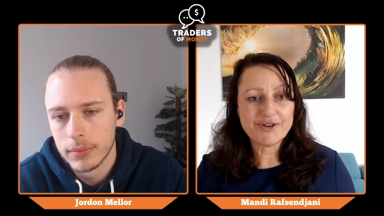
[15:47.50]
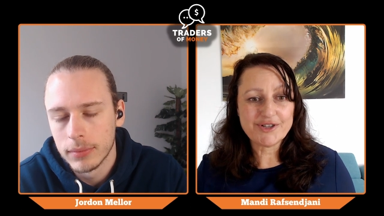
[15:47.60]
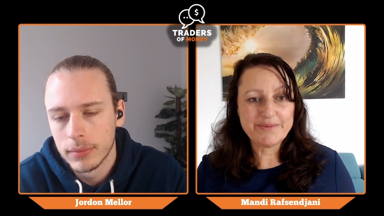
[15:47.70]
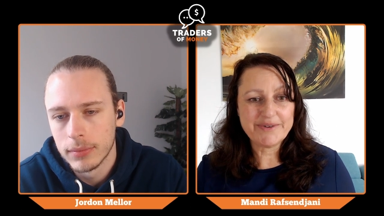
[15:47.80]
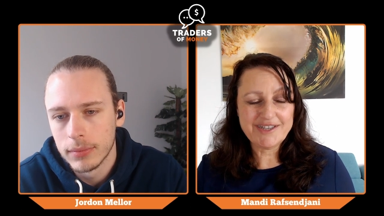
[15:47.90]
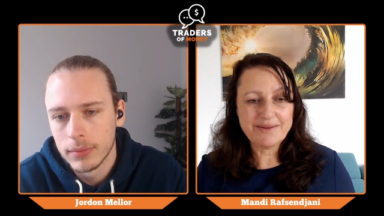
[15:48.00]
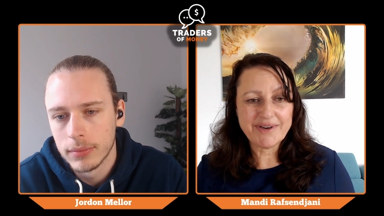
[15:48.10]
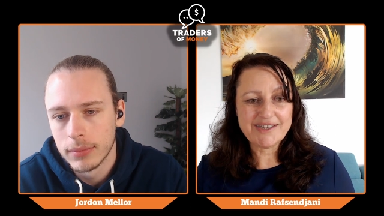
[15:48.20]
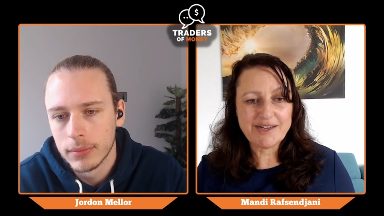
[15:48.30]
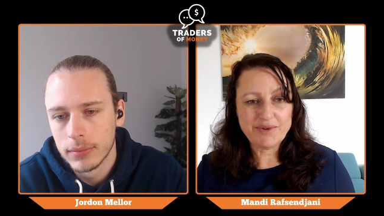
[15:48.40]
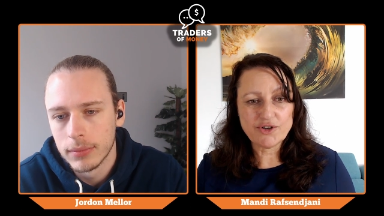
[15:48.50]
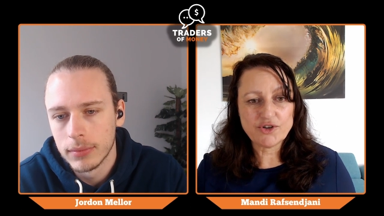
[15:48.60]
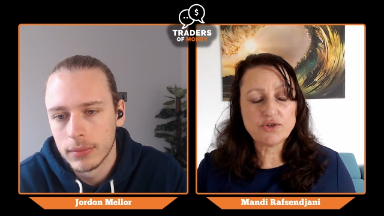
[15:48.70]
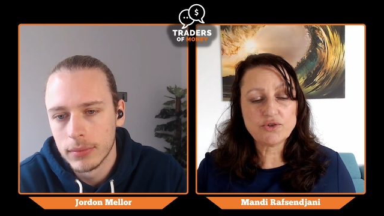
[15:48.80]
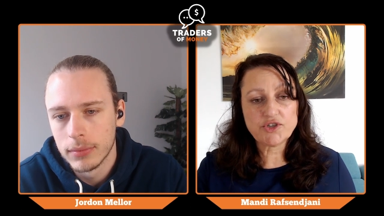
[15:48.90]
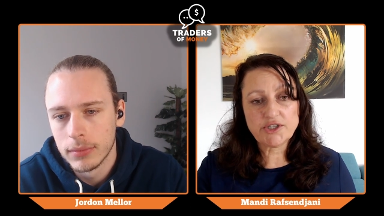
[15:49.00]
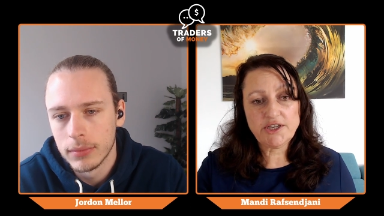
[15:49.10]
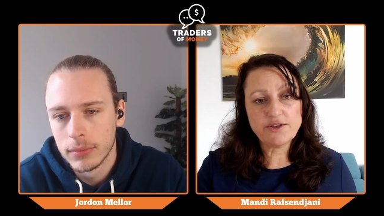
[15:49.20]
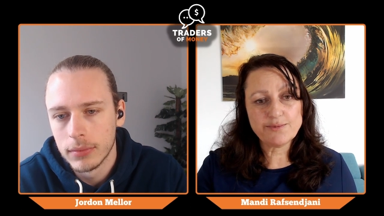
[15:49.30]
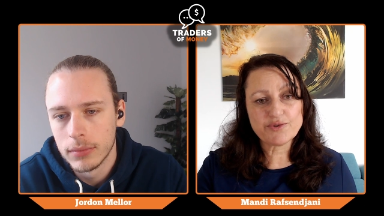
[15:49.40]
Speaker 1: a possibility mindset, because you
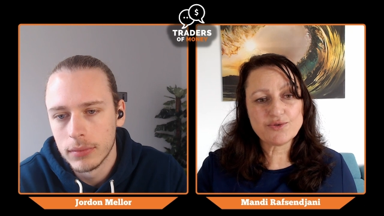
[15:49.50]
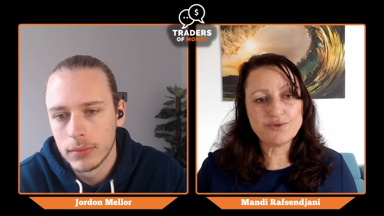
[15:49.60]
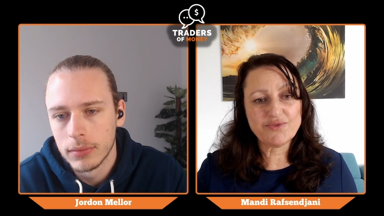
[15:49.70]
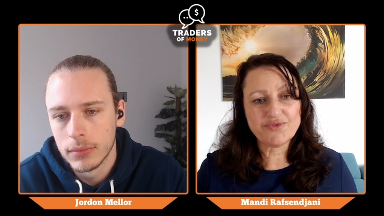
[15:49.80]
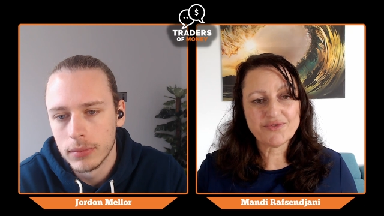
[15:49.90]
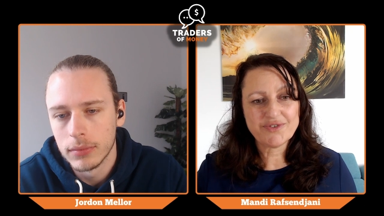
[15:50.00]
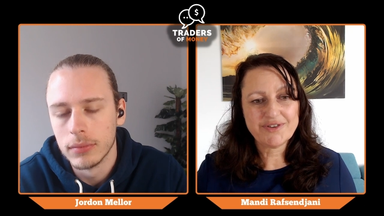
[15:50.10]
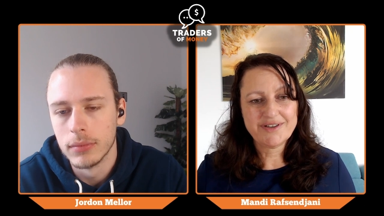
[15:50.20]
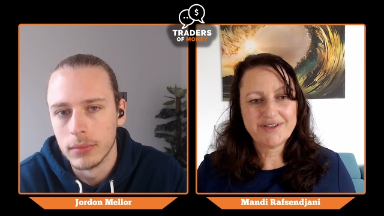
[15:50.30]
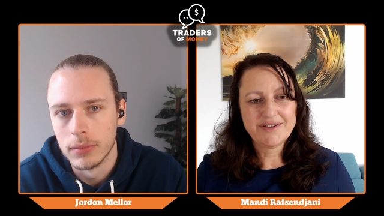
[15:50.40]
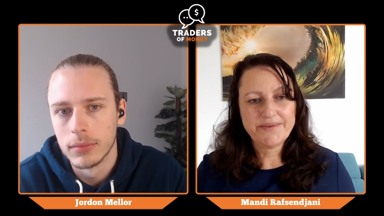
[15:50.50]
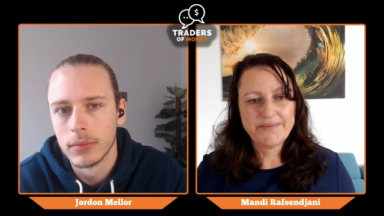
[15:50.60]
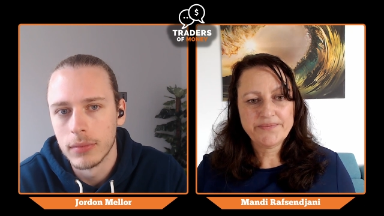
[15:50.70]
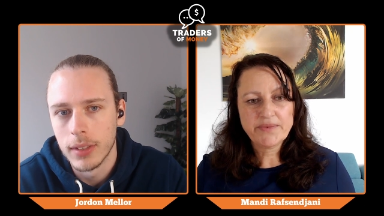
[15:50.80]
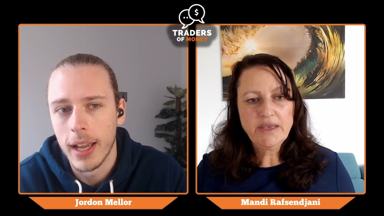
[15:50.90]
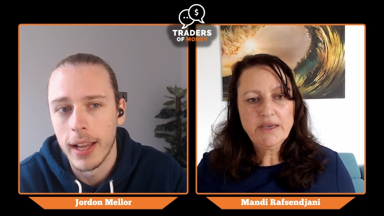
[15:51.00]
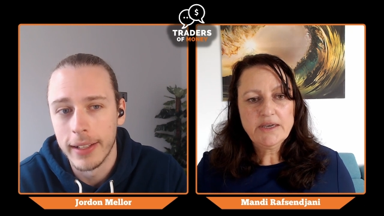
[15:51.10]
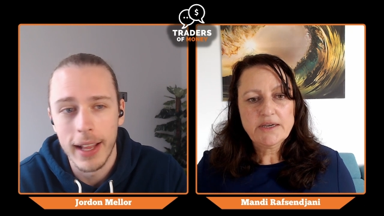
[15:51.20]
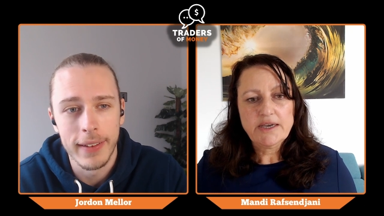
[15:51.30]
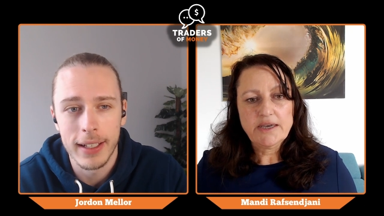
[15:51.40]
see the proof.
Speaker 2: Mm-hmm. Yeah.
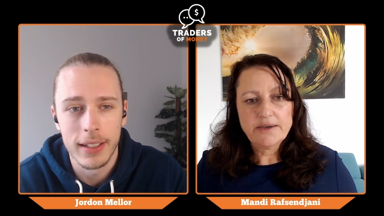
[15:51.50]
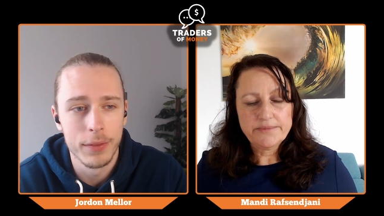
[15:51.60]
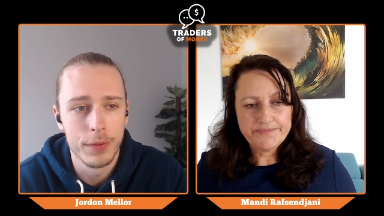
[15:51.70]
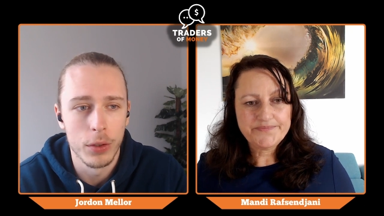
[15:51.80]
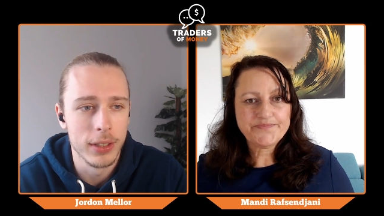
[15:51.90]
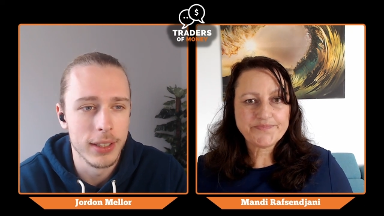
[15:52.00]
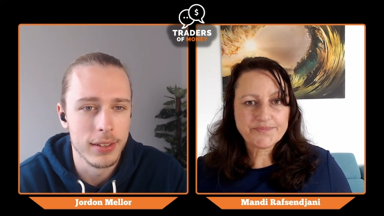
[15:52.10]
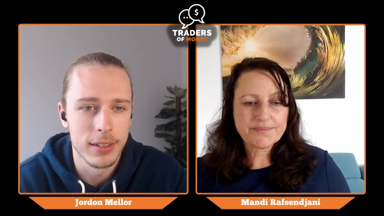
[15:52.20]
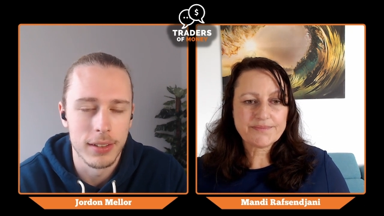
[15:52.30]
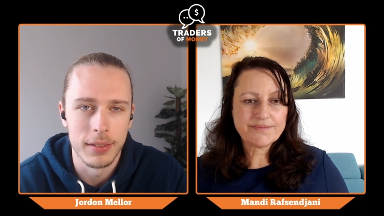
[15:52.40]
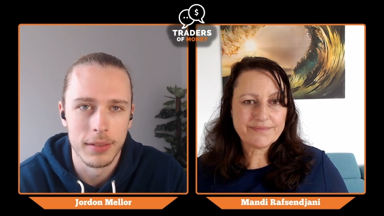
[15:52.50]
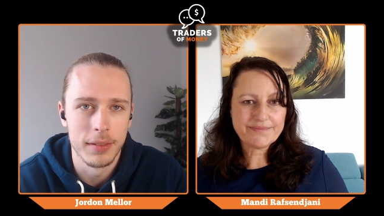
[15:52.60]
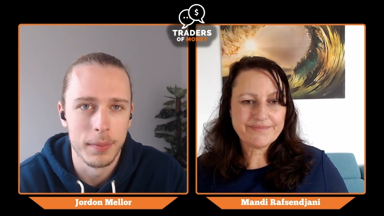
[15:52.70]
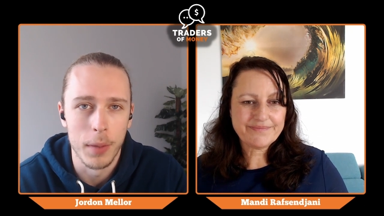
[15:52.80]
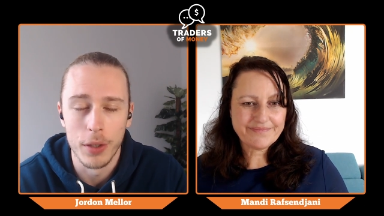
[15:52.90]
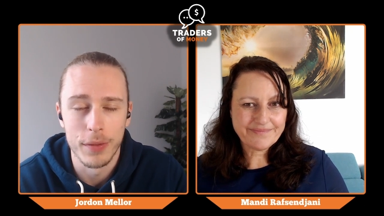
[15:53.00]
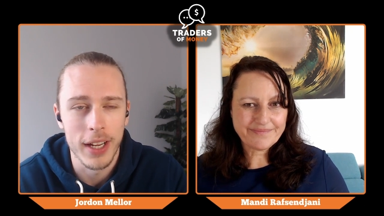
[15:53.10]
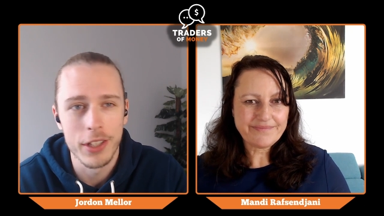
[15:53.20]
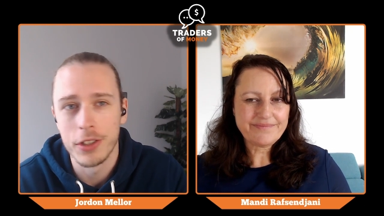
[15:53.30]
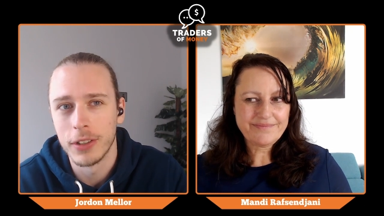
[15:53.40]
And, and that can fall into
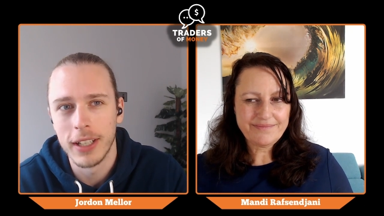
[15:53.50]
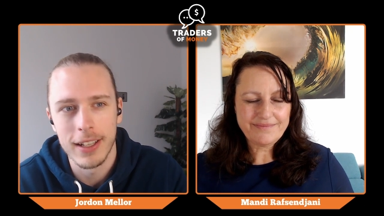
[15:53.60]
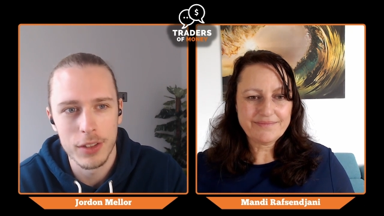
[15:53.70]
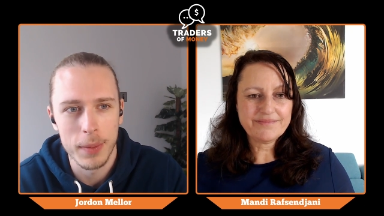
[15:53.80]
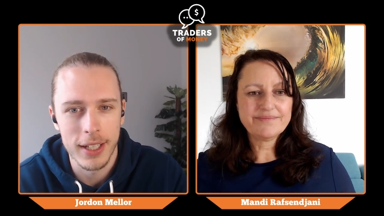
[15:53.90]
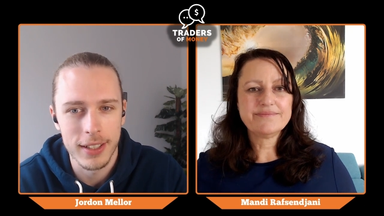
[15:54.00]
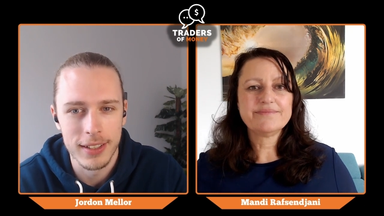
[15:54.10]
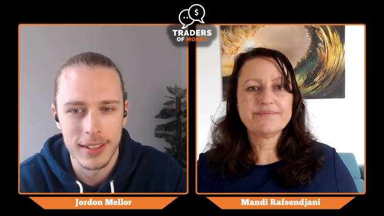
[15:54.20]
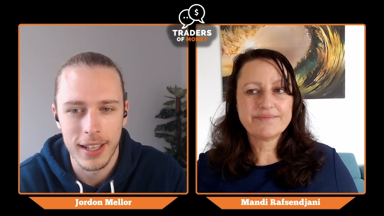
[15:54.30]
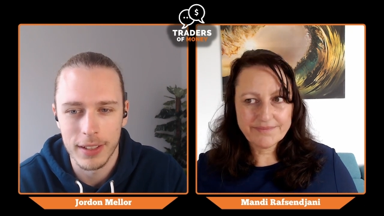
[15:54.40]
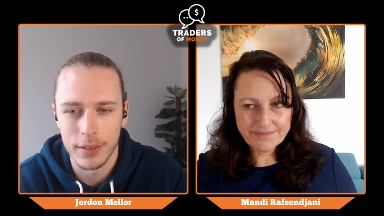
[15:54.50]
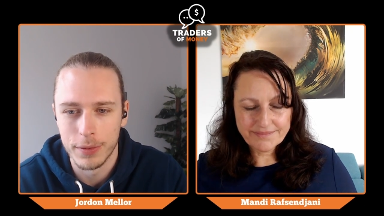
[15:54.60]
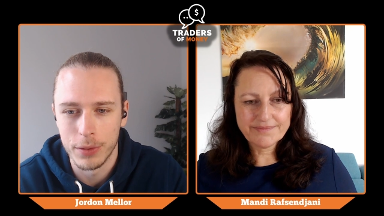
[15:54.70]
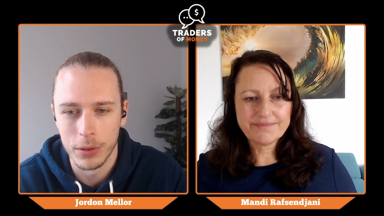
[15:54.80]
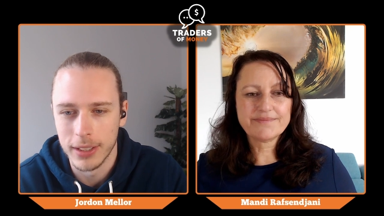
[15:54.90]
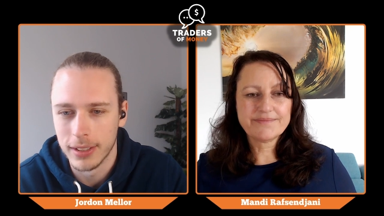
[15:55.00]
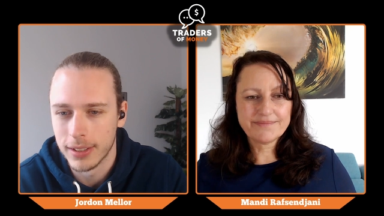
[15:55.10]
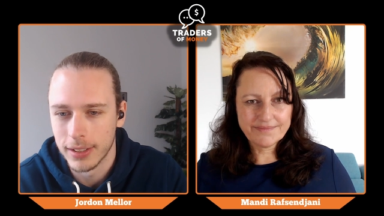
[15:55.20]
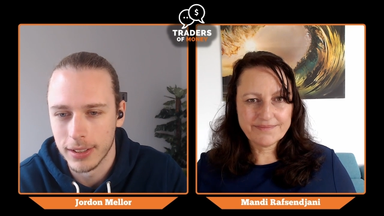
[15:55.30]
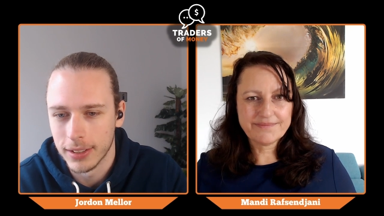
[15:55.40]
motivational aspects, that can fall
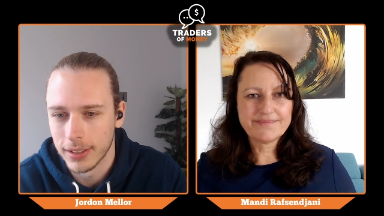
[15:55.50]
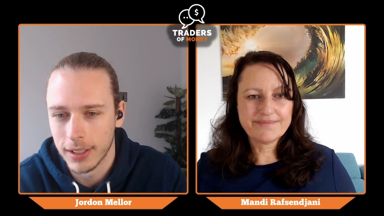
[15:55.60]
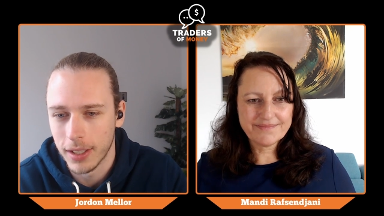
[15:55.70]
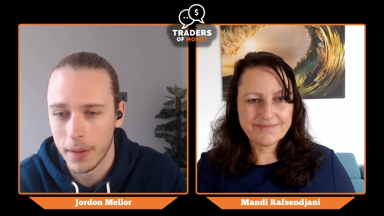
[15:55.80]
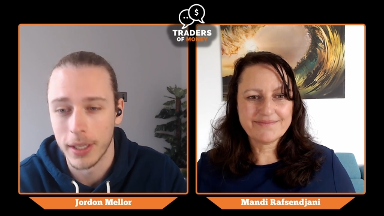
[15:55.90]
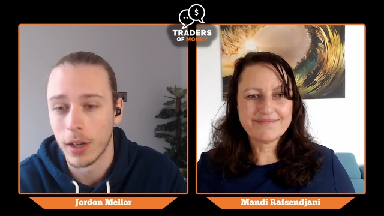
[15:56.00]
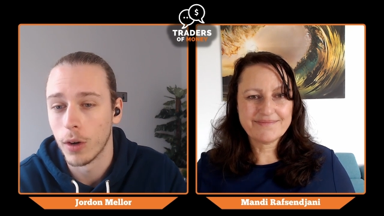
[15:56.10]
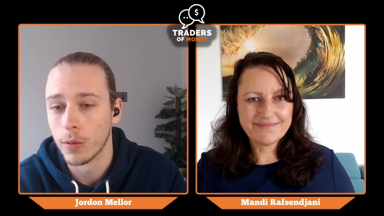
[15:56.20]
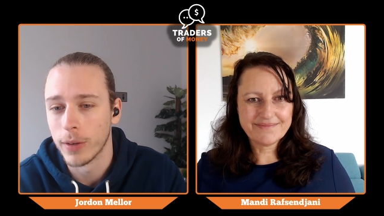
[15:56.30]
into, I mean, a